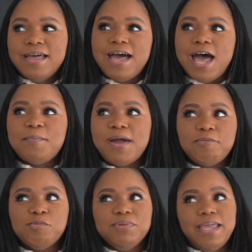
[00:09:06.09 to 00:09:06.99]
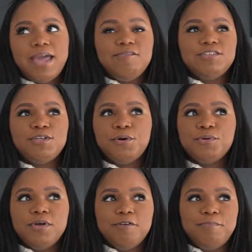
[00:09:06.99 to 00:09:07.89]
I probably have a
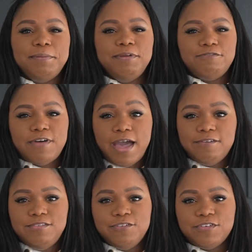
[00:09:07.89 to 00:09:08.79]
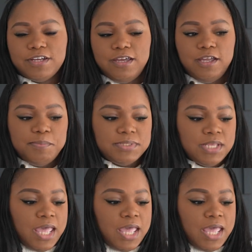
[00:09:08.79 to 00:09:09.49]
total of maybe 5 different cups,